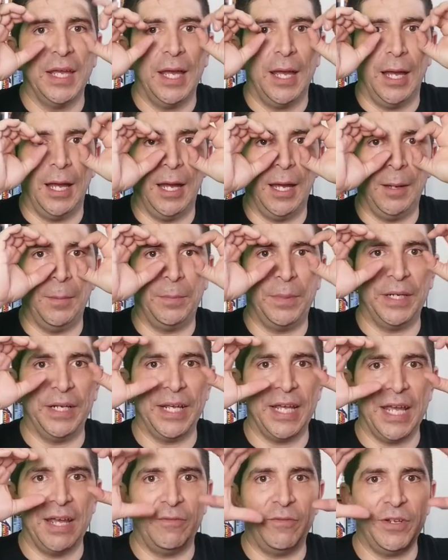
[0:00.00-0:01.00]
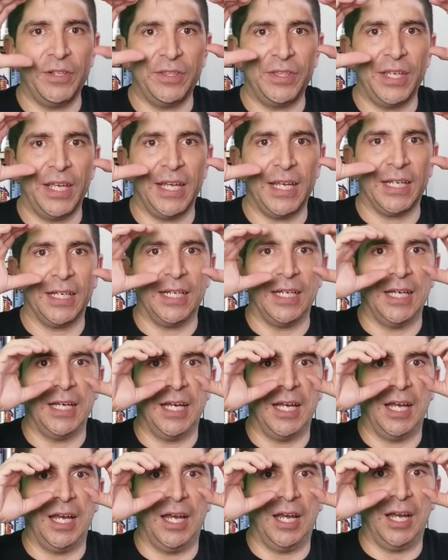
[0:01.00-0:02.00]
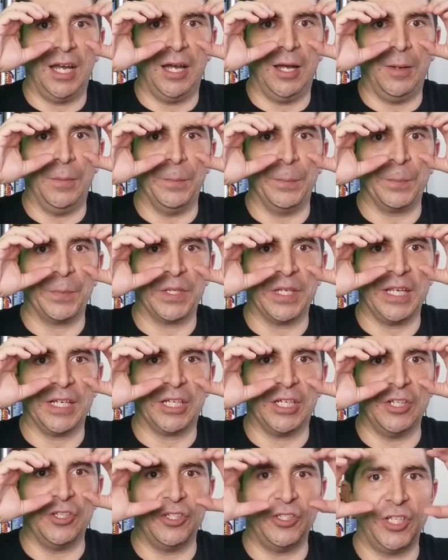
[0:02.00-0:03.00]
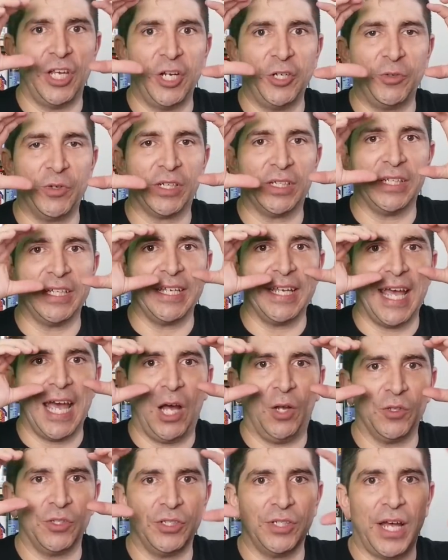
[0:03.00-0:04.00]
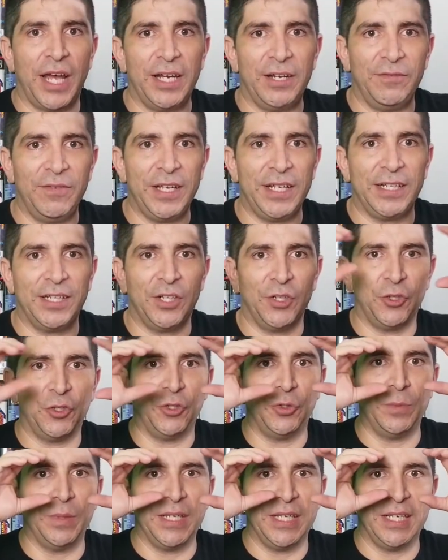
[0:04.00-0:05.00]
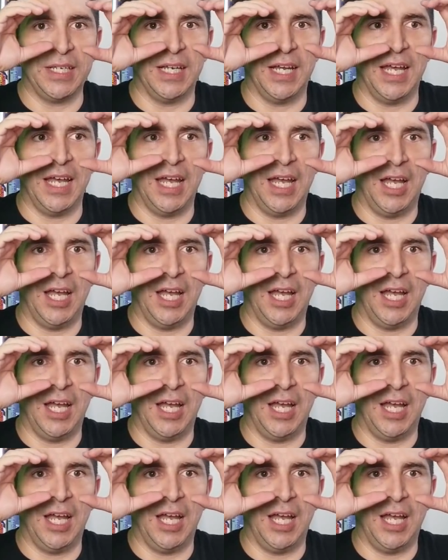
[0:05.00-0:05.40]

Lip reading: but everything concentrically outside of it to be